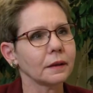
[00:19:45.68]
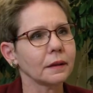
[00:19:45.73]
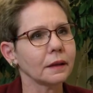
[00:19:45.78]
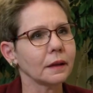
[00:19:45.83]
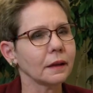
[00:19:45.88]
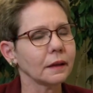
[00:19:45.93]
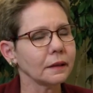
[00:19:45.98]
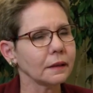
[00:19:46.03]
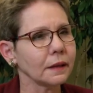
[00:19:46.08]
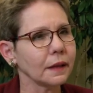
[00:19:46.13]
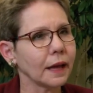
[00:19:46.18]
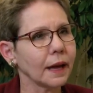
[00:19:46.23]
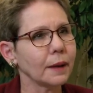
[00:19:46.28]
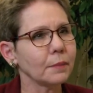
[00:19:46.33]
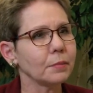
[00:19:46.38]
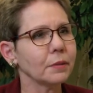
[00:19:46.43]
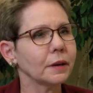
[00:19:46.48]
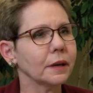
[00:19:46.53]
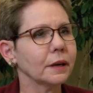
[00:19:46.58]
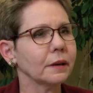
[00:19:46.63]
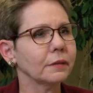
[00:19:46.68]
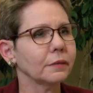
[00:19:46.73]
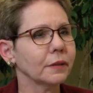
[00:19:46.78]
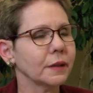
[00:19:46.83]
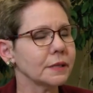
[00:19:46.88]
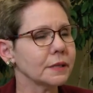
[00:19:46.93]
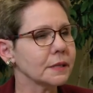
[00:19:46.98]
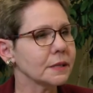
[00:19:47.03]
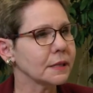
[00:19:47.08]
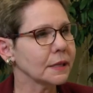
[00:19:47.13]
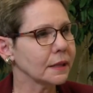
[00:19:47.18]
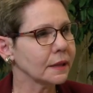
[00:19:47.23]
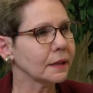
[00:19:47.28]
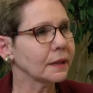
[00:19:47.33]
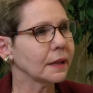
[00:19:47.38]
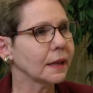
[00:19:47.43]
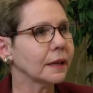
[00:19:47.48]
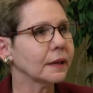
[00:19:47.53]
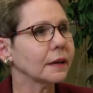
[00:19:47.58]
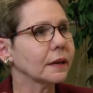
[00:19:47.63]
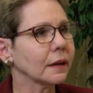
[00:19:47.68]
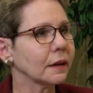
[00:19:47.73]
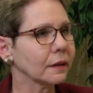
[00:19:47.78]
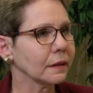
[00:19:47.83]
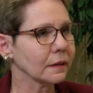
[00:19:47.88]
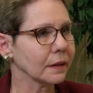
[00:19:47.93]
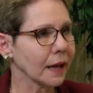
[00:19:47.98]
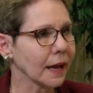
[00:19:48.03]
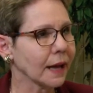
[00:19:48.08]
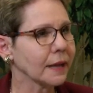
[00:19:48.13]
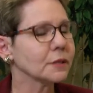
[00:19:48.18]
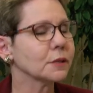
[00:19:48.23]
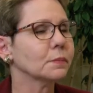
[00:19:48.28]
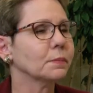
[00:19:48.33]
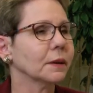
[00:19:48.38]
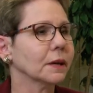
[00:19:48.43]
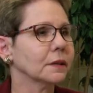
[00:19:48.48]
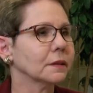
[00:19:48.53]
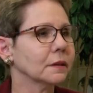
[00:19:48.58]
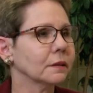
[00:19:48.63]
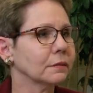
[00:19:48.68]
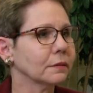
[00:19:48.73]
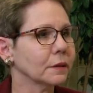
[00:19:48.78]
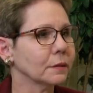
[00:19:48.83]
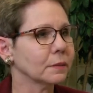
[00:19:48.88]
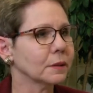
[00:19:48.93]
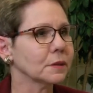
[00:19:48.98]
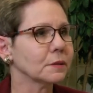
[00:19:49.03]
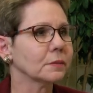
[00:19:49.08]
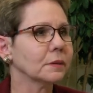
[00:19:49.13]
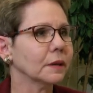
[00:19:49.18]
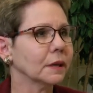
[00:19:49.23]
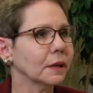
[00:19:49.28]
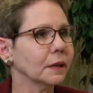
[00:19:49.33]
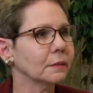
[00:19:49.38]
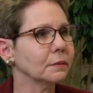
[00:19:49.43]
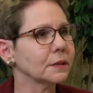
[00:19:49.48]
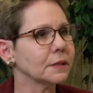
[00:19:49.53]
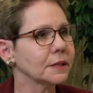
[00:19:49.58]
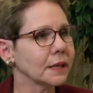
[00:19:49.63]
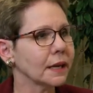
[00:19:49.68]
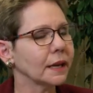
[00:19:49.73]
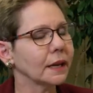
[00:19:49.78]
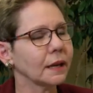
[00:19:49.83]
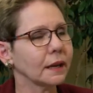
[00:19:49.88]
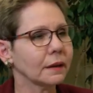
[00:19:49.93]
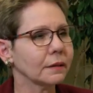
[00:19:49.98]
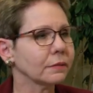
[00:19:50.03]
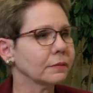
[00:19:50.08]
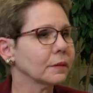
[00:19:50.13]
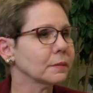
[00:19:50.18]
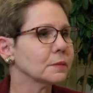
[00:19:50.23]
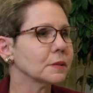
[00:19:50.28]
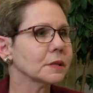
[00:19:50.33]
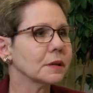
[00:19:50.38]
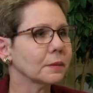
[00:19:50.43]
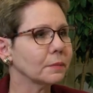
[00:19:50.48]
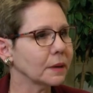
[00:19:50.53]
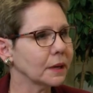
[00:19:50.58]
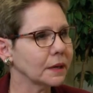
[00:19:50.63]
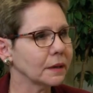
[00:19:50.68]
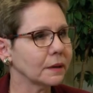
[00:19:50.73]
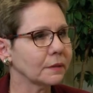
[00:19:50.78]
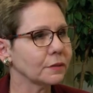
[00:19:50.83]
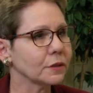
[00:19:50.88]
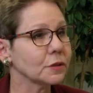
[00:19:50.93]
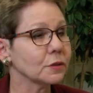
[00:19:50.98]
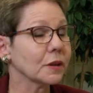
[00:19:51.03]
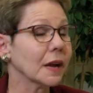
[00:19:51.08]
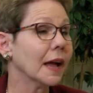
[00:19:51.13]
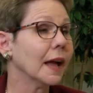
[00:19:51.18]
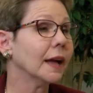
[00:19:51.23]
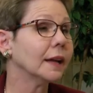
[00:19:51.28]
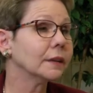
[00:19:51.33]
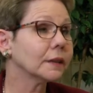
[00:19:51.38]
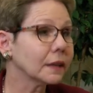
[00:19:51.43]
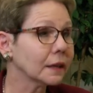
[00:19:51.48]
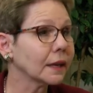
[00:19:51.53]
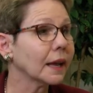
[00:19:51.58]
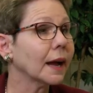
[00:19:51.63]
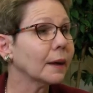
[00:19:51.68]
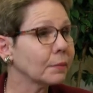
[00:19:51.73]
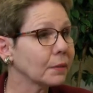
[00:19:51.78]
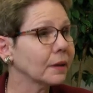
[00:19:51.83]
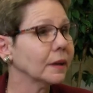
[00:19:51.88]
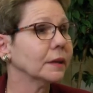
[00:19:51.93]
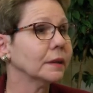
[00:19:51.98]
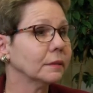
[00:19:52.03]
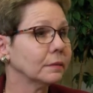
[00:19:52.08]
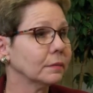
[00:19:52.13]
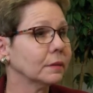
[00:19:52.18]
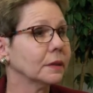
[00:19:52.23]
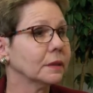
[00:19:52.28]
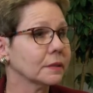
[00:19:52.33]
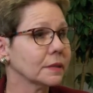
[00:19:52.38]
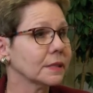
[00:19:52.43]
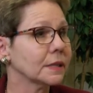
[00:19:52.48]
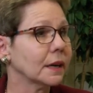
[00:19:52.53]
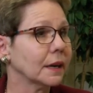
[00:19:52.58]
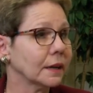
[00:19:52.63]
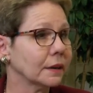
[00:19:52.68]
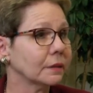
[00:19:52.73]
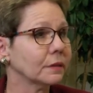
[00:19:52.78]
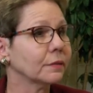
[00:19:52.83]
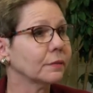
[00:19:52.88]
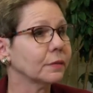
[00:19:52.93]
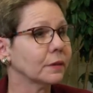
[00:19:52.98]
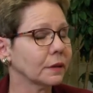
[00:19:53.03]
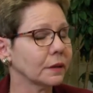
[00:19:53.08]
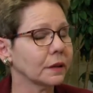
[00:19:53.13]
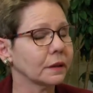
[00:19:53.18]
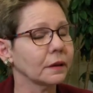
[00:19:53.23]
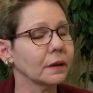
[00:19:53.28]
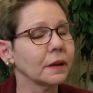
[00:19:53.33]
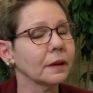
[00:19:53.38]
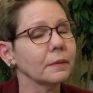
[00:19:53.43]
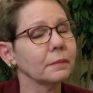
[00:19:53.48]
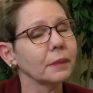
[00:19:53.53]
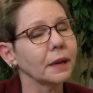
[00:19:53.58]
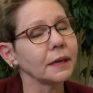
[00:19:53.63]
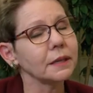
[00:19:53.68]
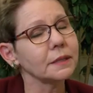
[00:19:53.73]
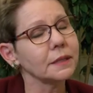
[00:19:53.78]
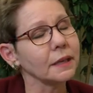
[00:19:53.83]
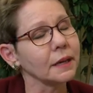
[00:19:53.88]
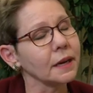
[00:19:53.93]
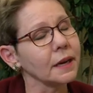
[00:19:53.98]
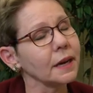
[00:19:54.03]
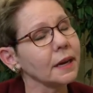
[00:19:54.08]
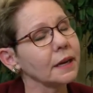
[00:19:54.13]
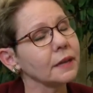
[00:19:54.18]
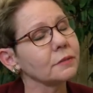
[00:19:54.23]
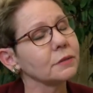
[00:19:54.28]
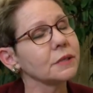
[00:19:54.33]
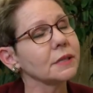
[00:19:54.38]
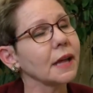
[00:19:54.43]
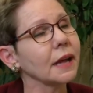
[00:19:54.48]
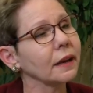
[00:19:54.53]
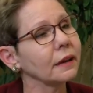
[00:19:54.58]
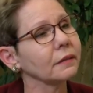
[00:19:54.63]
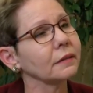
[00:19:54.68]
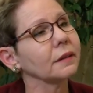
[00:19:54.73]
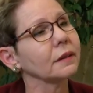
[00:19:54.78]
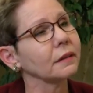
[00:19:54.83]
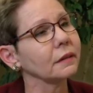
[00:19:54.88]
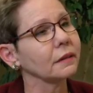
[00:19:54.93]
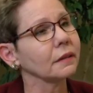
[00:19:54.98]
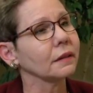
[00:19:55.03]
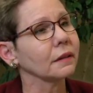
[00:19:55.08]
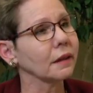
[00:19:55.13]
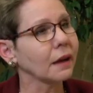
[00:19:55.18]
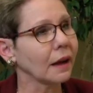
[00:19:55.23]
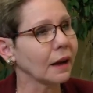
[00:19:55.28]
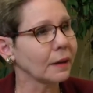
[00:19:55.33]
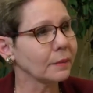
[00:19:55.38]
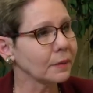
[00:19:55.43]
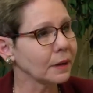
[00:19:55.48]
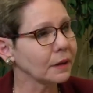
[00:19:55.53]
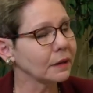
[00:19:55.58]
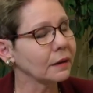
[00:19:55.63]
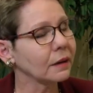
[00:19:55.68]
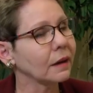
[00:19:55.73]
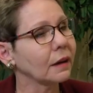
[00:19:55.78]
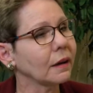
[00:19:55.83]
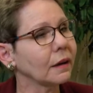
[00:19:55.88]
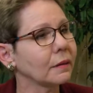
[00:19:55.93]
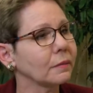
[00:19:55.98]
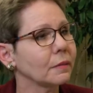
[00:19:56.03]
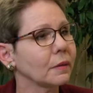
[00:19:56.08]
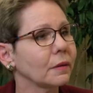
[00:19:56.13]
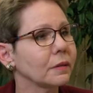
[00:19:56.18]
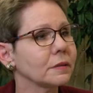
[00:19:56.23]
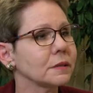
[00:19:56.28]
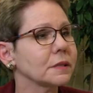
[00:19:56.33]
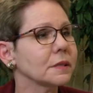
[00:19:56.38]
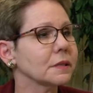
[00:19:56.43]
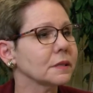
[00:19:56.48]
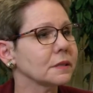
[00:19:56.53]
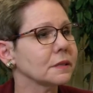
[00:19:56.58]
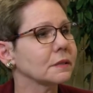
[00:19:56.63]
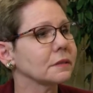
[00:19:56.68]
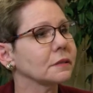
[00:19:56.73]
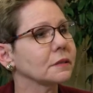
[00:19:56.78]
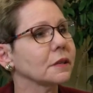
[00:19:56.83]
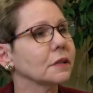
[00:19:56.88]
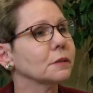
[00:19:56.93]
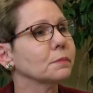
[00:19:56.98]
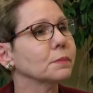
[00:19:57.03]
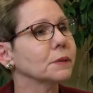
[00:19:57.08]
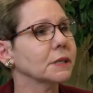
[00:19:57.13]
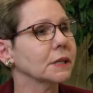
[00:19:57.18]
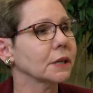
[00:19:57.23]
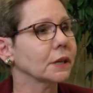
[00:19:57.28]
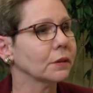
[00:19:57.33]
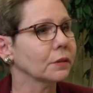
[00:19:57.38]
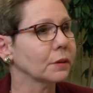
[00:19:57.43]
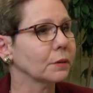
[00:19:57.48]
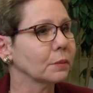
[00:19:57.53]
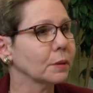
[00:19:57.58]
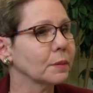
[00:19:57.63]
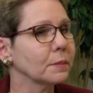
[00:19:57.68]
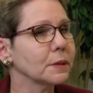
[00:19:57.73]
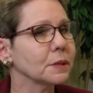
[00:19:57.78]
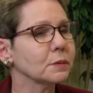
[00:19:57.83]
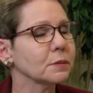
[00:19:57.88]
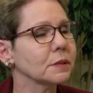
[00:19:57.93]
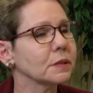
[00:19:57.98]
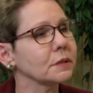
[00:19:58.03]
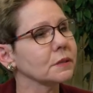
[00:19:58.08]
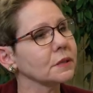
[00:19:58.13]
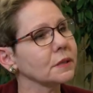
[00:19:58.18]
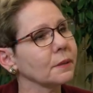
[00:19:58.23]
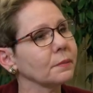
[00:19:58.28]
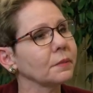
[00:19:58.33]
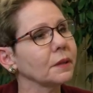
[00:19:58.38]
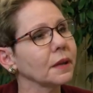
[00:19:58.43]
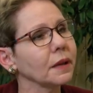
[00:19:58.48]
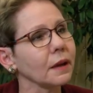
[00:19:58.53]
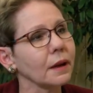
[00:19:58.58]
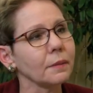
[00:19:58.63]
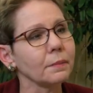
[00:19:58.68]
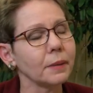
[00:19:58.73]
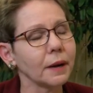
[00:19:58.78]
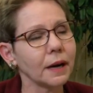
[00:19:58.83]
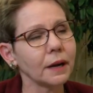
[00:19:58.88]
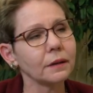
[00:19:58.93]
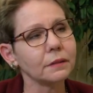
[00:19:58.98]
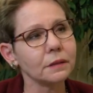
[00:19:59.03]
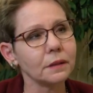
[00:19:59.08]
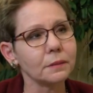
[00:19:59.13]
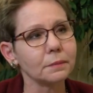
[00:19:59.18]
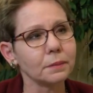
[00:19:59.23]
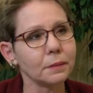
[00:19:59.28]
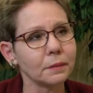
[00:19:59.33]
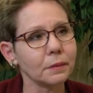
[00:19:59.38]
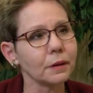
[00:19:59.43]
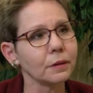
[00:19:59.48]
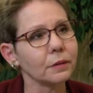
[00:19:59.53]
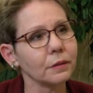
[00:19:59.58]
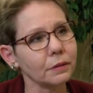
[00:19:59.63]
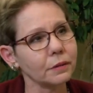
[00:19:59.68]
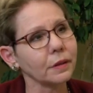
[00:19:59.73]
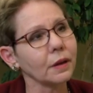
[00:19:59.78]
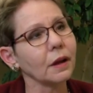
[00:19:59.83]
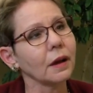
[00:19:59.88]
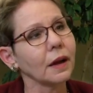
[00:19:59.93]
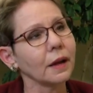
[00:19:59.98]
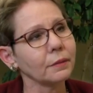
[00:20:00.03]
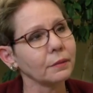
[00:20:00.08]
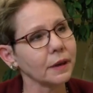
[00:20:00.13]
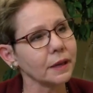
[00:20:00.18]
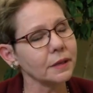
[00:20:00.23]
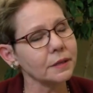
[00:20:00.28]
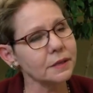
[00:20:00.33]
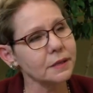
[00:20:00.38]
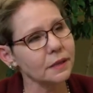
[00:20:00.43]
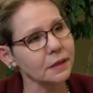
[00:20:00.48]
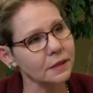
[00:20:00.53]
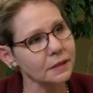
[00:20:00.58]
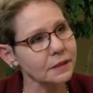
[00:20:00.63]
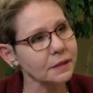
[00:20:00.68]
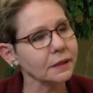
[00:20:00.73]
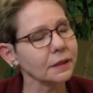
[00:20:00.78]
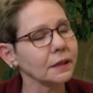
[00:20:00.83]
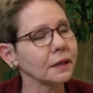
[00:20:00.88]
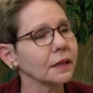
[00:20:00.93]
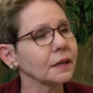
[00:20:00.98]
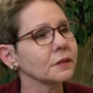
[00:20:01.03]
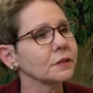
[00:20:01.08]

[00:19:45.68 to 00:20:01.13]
collaborative and synthetic aspect of Rubens, where he would take from so many different and collaborated with Snyder for the painting. Was that common, or was this just particular to Rubens? Was there something about the Baroque or the High Renaissance leading